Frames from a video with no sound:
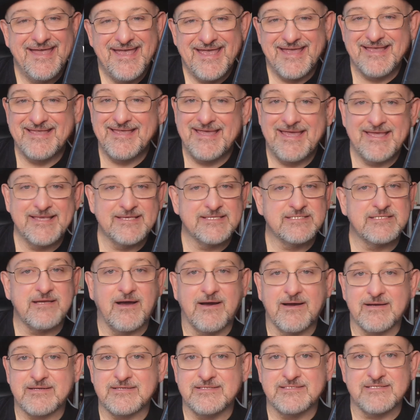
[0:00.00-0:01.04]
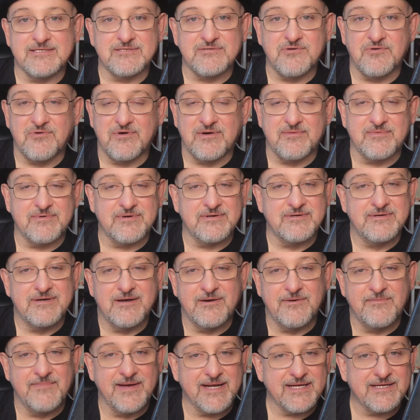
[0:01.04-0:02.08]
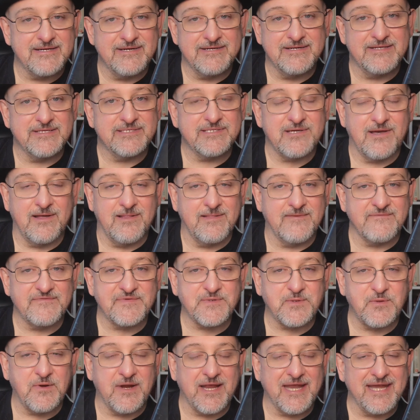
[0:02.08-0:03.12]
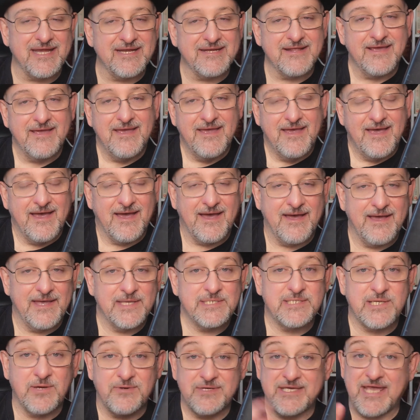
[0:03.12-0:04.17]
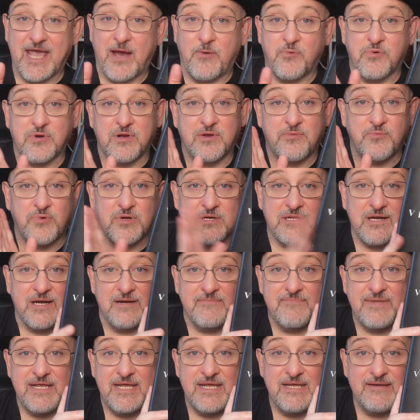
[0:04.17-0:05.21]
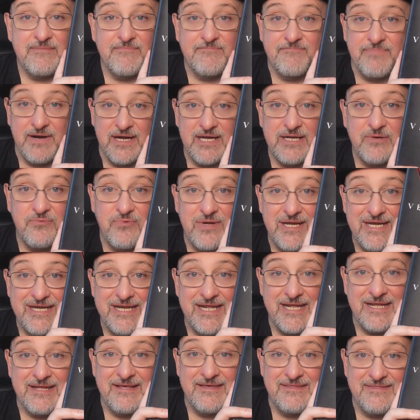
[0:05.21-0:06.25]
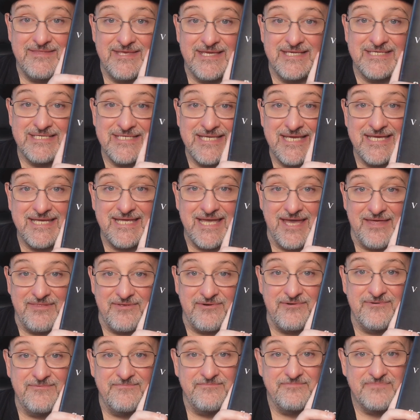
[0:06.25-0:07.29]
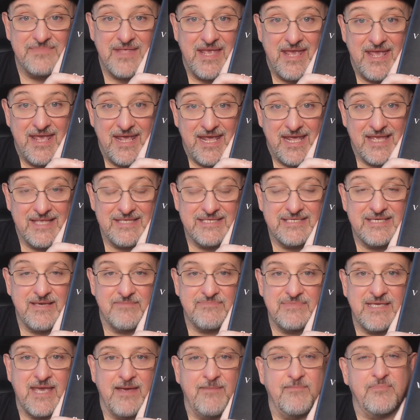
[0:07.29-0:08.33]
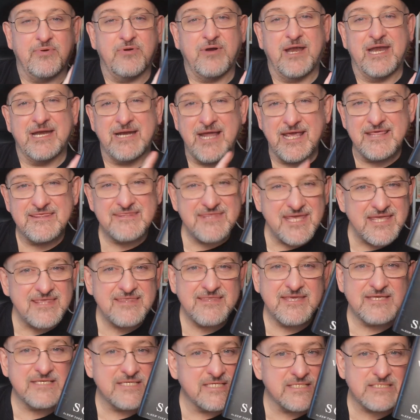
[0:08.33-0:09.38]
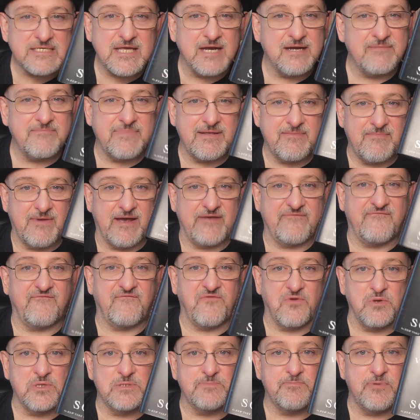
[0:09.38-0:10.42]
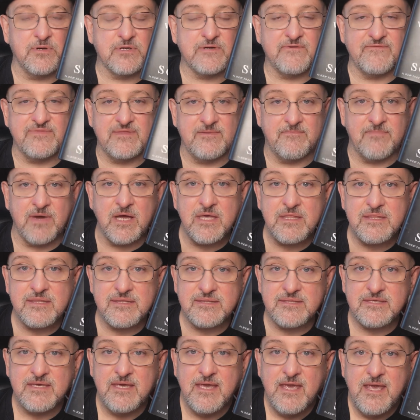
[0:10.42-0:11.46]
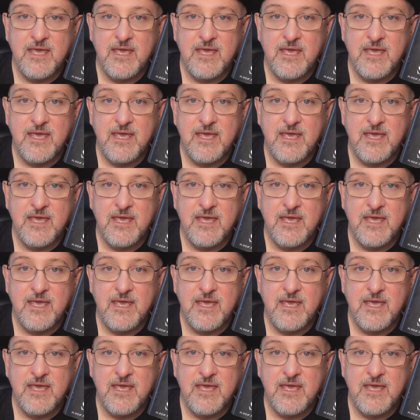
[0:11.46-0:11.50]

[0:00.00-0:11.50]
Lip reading: His dog is adorable. Oh, my goodness. Olive's great. We're going to be buddy reading this together in September. And I think this is going to be my first book of the month,